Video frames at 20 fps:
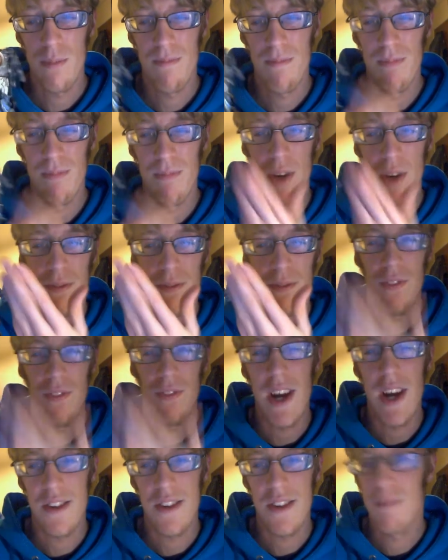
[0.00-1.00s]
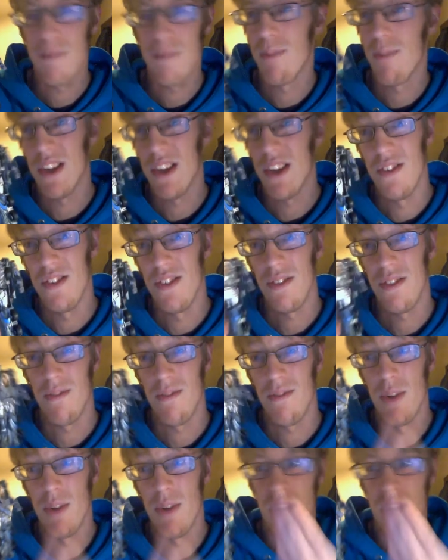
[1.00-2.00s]
well, flat, because,
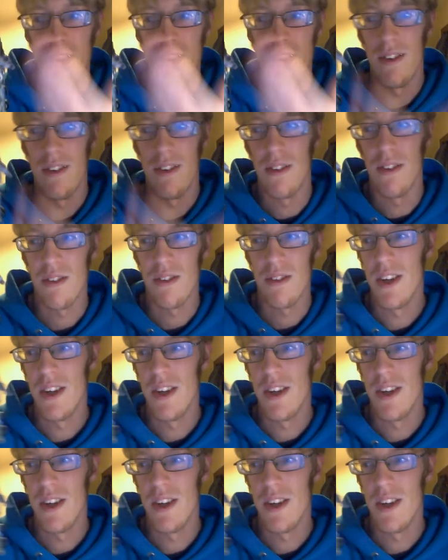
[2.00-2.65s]
well, he is, look.